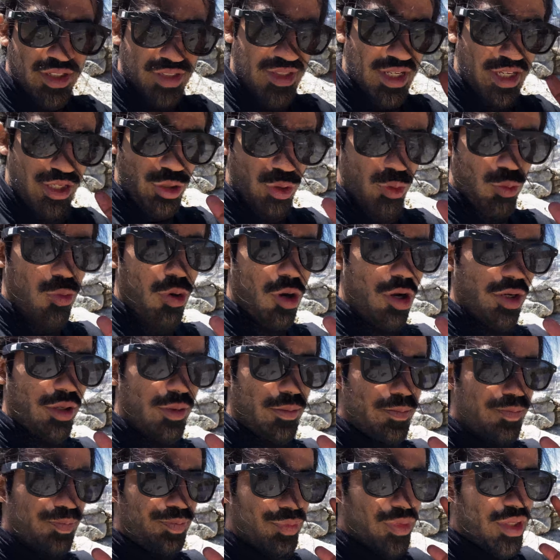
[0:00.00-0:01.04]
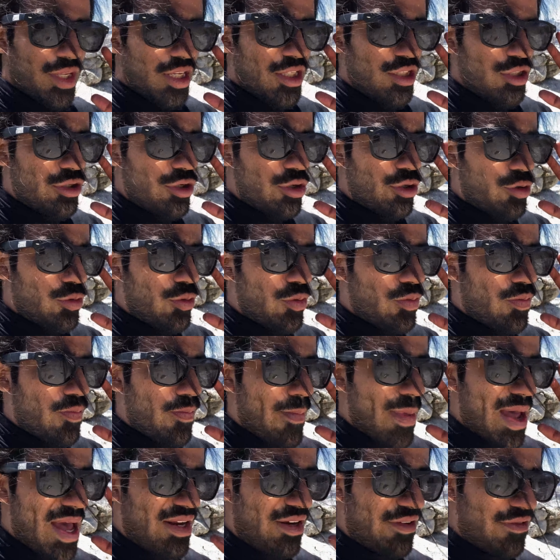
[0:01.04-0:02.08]
that you want and to
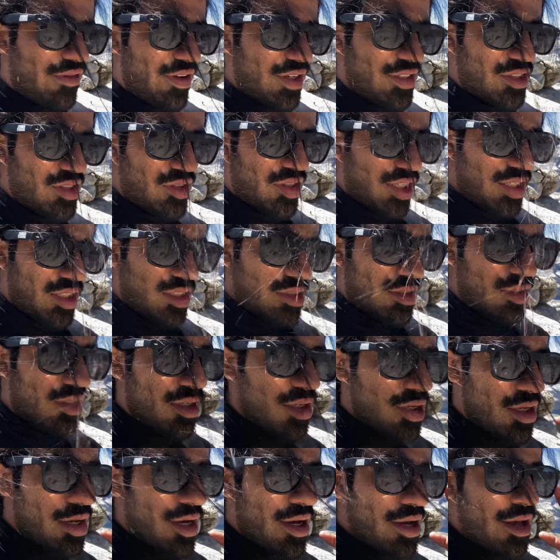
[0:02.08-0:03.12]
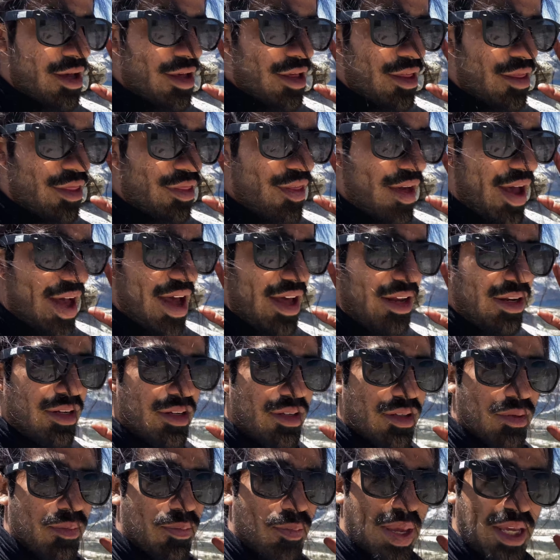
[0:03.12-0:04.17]
manifest things that
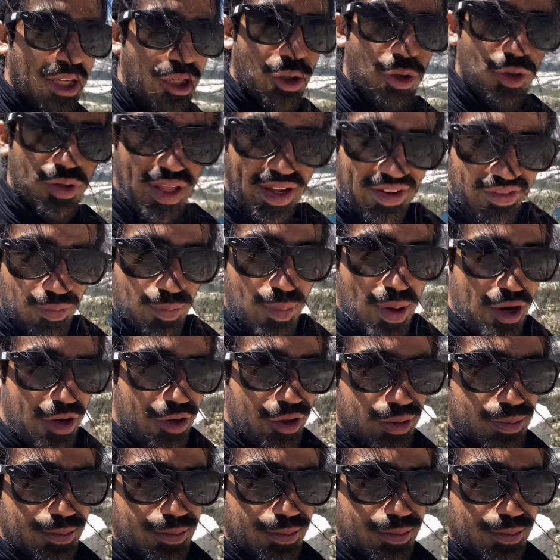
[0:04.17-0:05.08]
make your life better